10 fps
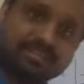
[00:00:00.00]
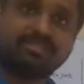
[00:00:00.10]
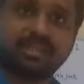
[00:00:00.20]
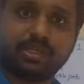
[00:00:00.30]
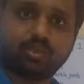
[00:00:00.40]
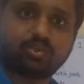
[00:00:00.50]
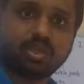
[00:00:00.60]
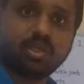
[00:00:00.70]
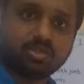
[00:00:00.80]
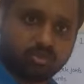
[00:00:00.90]
is reduced.
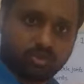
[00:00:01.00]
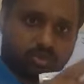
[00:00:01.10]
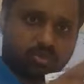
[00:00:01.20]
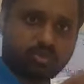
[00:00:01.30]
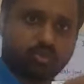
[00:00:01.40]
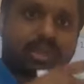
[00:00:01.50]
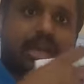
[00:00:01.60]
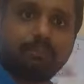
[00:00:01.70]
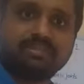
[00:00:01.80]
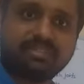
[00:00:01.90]
So what
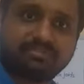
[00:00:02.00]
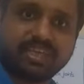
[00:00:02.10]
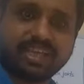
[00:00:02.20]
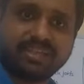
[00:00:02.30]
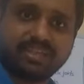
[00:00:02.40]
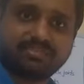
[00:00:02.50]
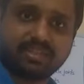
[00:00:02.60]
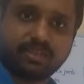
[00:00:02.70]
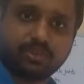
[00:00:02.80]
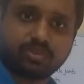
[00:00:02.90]
happens if the area is
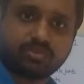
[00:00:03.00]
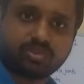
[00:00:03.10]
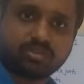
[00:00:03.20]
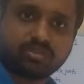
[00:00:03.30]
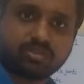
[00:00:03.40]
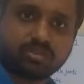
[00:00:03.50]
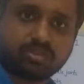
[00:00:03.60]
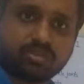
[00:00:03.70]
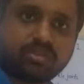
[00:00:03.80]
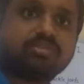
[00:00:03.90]
reduced?
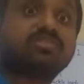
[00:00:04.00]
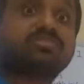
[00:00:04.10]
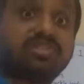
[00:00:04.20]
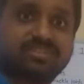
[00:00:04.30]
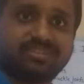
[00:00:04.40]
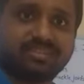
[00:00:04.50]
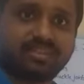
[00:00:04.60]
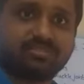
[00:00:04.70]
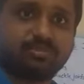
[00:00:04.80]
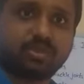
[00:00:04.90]
The stresses
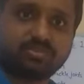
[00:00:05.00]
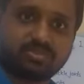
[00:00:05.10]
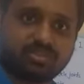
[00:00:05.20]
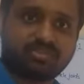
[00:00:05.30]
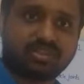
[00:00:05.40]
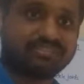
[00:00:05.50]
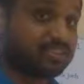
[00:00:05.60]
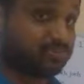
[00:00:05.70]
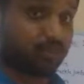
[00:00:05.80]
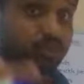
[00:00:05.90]
increase, because stress
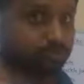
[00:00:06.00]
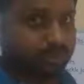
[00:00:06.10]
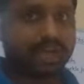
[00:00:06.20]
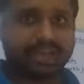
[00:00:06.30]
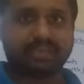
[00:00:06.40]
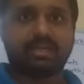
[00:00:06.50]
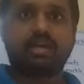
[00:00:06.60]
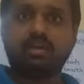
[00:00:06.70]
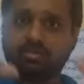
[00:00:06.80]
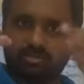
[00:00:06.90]
is forced by
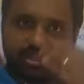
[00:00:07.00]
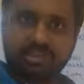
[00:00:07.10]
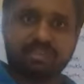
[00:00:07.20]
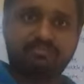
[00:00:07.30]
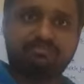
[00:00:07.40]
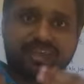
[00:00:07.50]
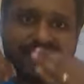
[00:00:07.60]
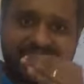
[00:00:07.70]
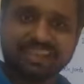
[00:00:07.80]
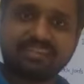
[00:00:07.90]
area. So if
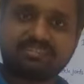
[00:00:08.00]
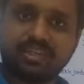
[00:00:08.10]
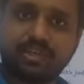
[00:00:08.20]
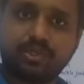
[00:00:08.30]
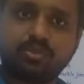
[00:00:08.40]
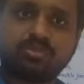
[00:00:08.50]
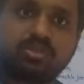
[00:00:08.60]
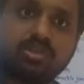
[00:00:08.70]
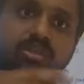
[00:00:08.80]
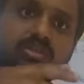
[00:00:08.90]
area is
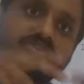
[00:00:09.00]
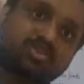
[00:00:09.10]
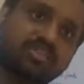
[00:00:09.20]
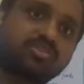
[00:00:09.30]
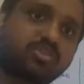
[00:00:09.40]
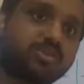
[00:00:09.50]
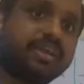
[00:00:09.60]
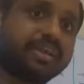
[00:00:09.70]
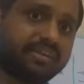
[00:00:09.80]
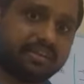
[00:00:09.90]
reduced, stress should
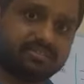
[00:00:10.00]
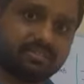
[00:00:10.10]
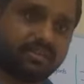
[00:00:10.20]
increase,